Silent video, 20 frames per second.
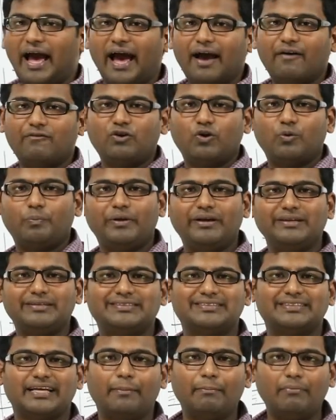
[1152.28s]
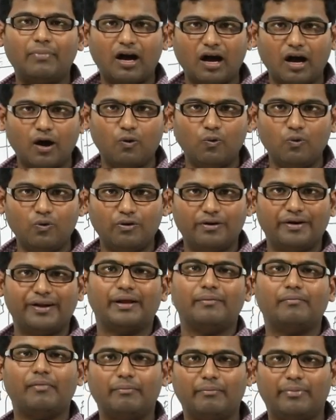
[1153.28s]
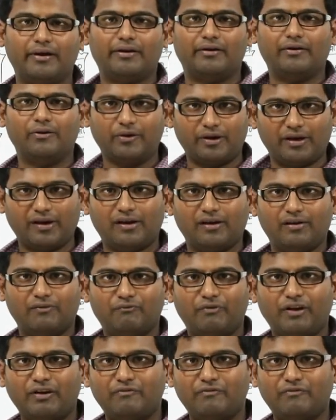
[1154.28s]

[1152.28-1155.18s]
have to be somehow remembered. Okay,